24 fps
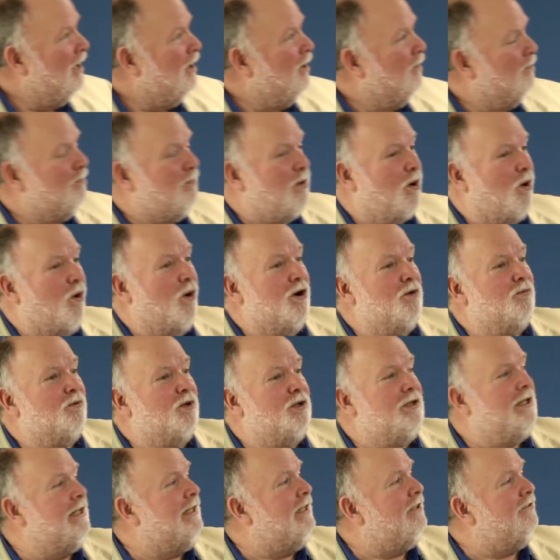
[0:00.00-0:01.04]
Porn
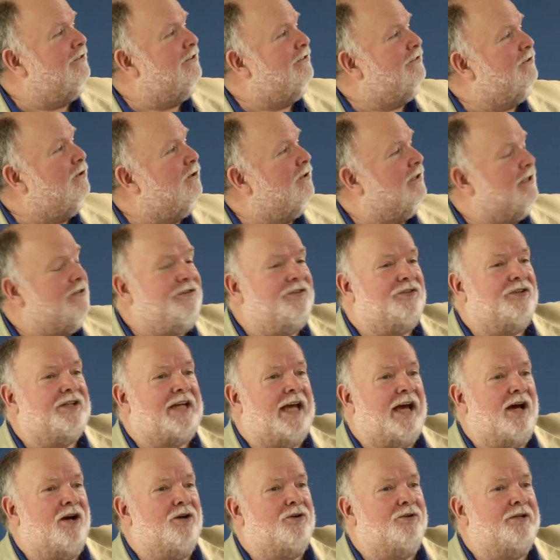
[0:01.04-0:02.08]
ruling is historic. This is the
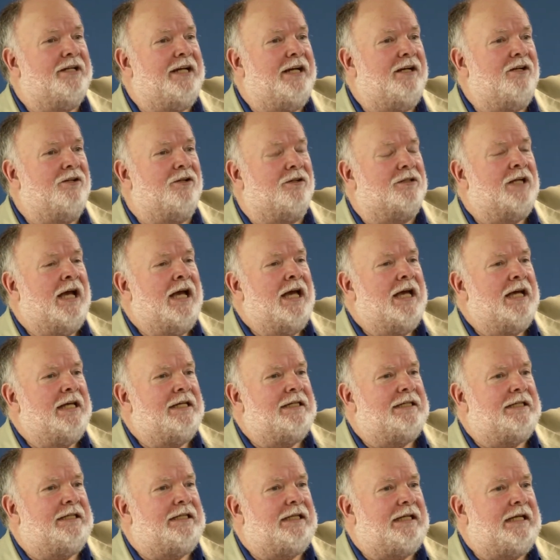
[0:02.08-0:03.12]
Calgary Herald.
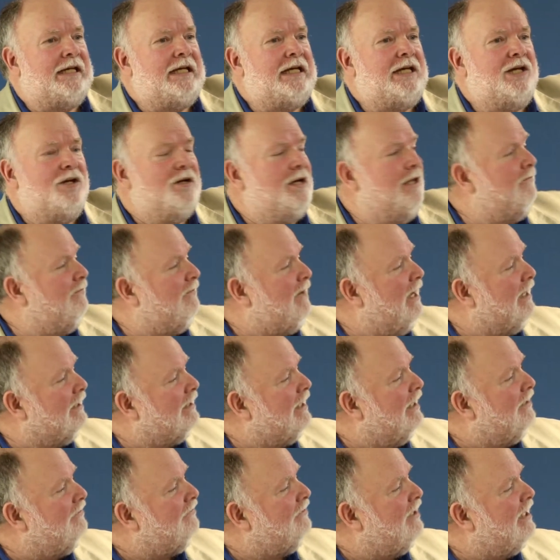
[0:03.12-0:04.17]
De in fact,
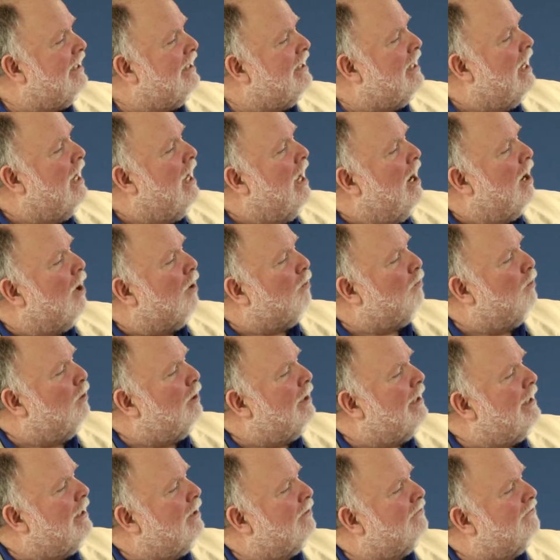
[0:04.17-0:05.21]
they say a
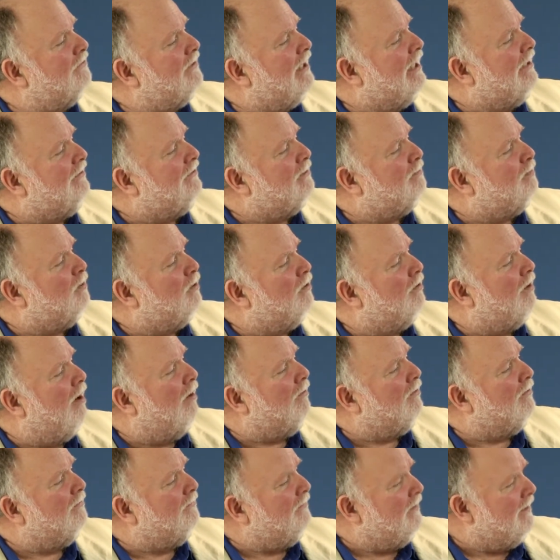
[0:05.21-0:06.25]
ruling on sex and
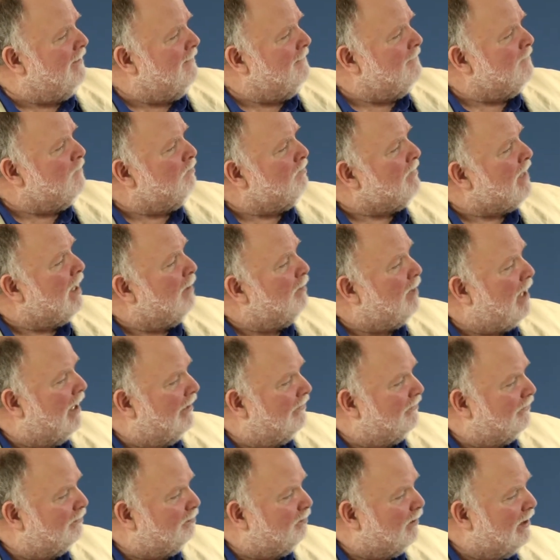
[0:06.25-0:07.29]
pornography by the
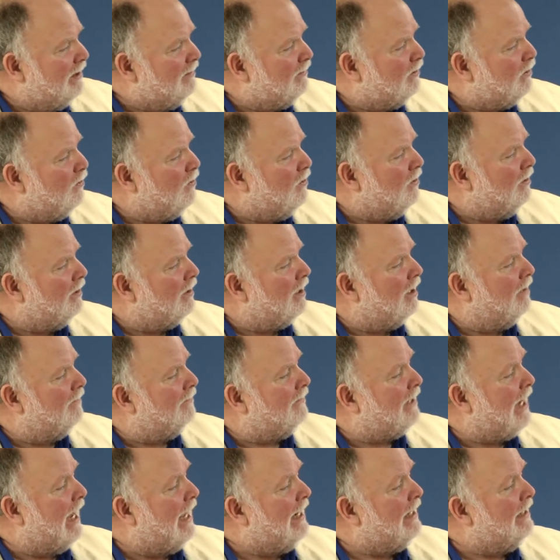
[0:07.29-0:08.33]
Supreme Court of
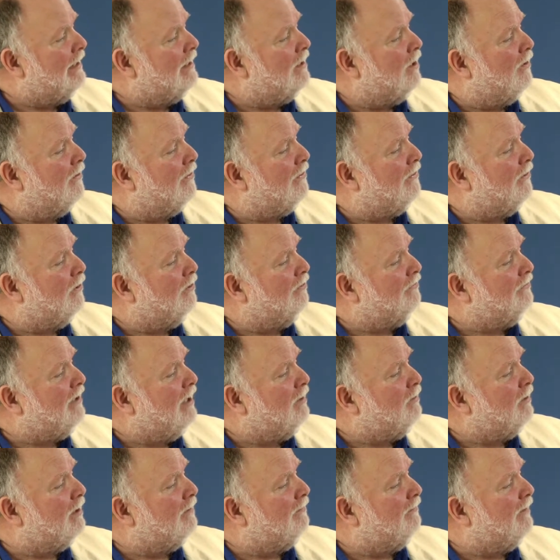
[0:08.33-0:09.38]
Canada on Thursday
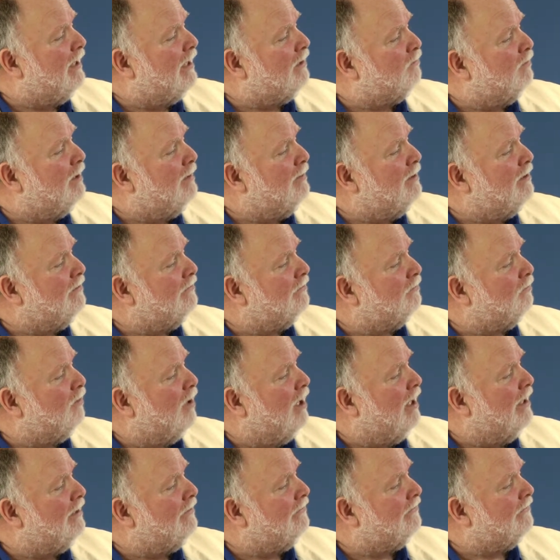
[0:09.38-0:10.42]
will affect women's
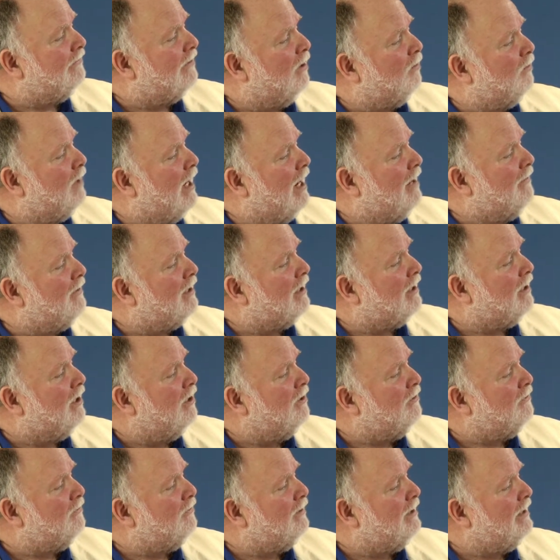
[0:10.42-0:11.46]
rights around the
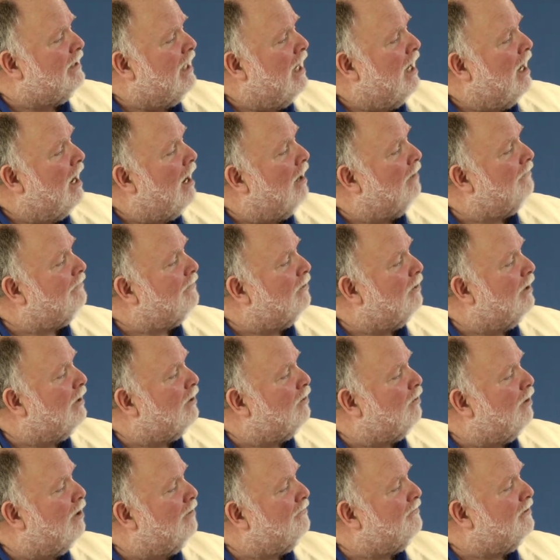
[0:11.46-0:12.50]
country, uh, sorry,
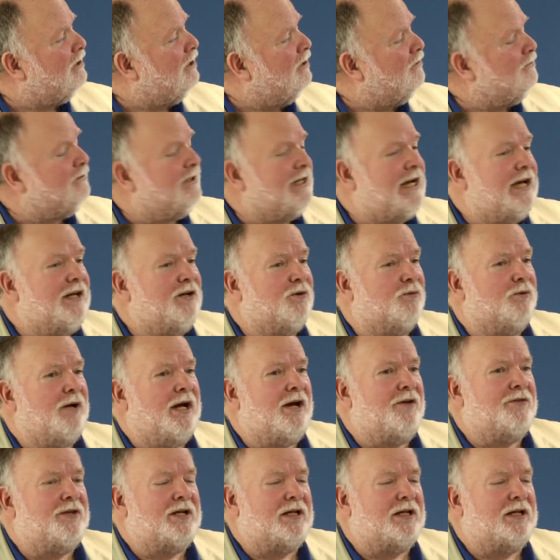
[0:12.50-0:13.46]
across the country and around the